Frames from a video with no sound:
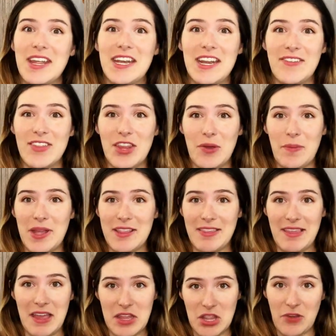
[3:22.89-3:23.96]
and even though mine's
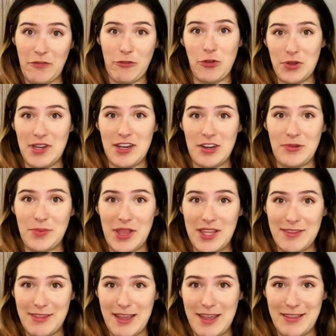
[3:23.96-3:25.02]
not the full dinner
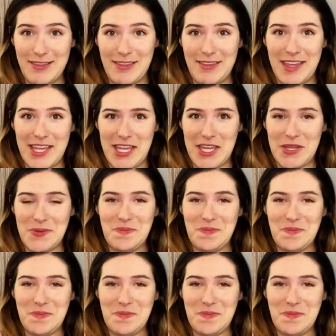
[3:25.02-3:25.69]
plate size, it's like